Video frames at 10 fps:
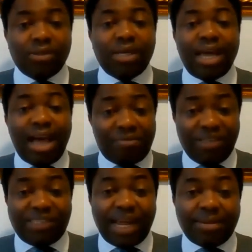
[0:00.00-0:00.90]

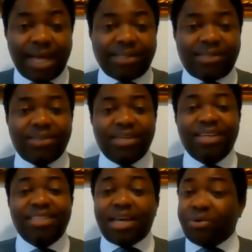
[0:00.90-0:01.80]
having said that,
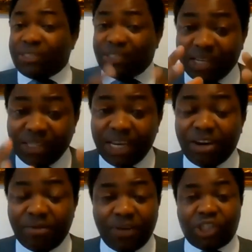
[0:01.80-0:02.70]
there is still
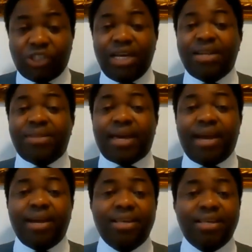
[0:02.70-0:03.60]
innovation in
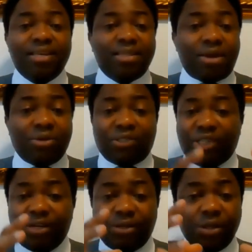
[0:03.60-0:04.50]
there. There is
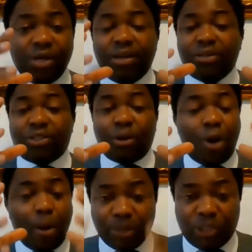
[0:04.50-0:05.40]
still
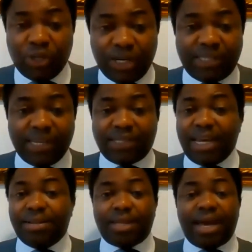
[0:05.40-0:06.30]
some opportunities
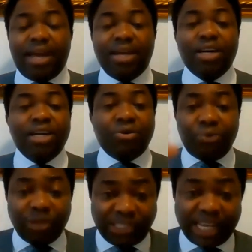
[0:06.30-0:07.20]
in there. The
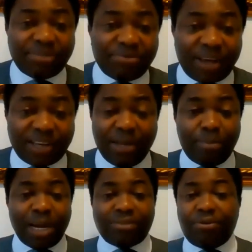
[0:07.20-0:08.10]
recent
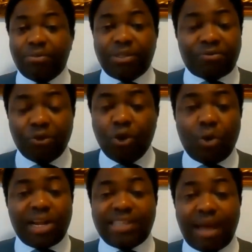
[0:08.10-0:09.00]
vaccine platforms, if you know
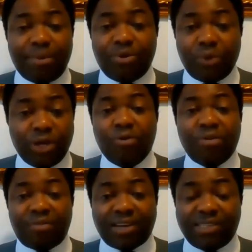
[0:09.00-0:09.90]
what has happened with
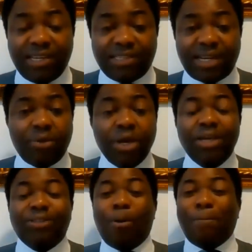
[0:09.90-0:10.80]
COVID vaccines now,
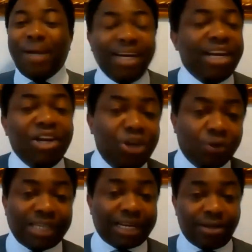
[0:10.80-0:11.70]
completely new
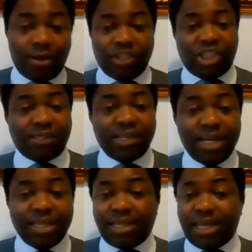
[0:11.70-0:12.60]

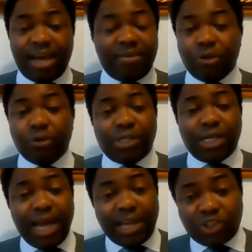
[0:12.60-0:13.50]
technologies that they have used.
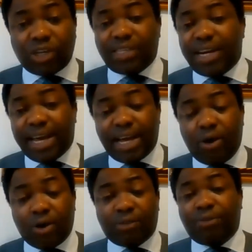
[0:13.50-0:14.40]
The
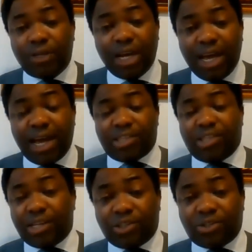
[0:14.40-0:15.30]
AstraZeneca, Oxford
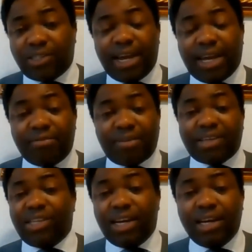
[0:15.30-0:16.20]
AstraZeneca
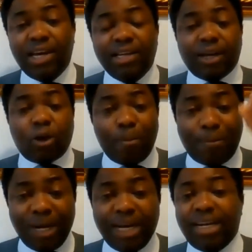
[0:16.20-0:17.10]
vaccine is a
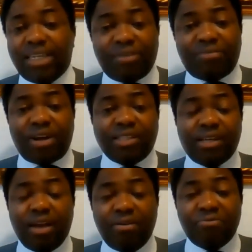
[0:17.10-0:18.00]
completely different
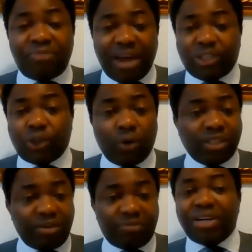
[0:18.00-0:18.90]

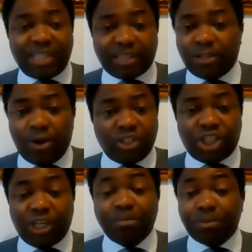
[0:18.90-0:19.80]
vector, different
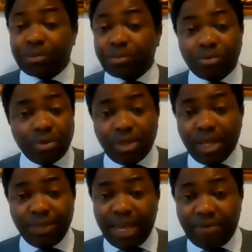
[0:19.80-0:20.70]
technology
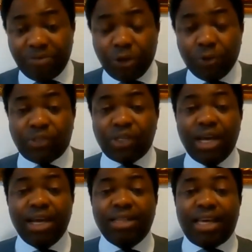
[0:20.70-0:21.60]
they have used.
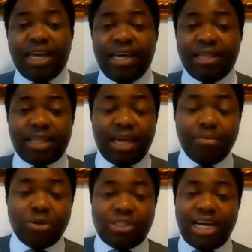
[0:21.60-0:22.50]
The
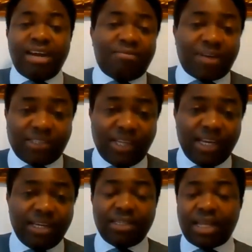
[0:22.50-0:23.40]
Moderna
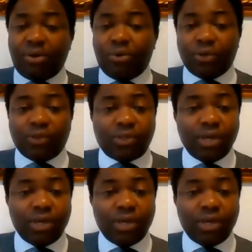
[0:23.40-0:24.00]
vaccine that was